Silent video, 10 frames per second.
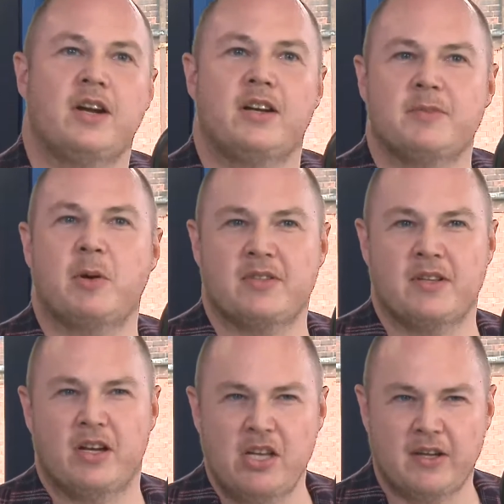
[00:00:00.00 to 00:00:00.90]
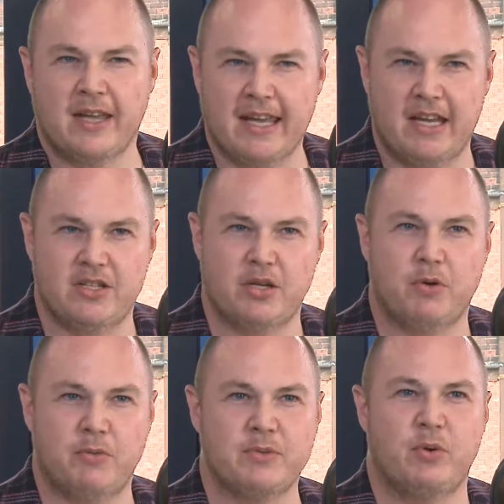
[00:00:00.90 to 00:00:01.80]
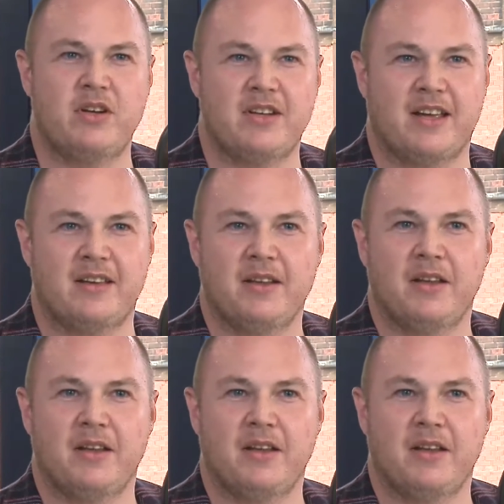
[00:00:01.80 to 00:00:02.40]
And I suppose at a young age, you always wonder,